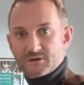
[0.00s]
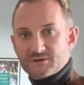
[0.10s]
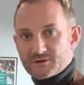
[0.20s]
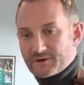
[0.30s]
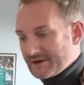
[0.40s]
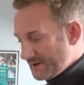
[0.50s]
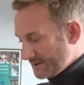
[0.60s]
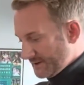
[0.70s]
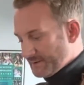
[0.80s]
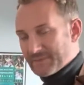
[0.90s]
so here
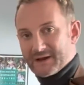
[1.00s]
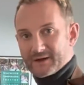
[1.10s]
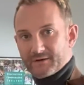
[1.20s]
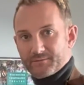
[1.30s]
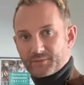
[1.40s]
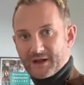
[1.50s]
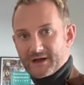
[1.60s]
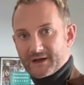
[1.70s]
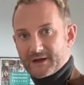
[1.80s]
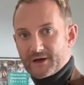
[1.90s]
in the pan,
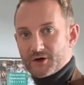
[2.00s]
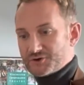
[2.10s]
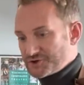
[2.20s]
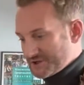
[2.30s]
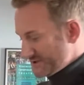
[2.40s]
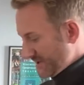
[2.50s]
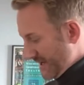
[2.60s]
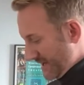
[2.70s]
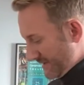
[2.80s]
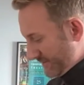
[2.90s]
I just
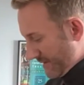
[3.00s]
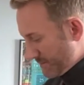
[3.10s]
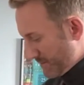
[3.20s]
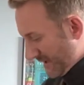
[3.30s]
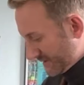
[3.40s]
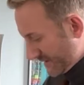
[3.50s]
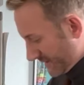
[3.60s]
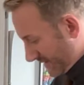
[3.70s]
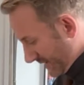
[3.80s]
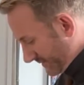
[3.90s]
have melted
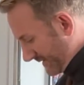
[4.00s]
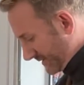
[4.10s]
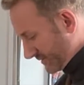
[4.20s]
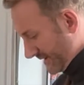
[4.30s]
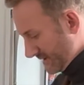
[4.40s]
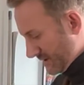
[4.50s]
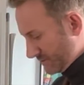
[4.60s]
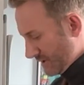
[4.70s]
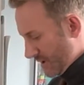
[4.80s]
the duck fat right now,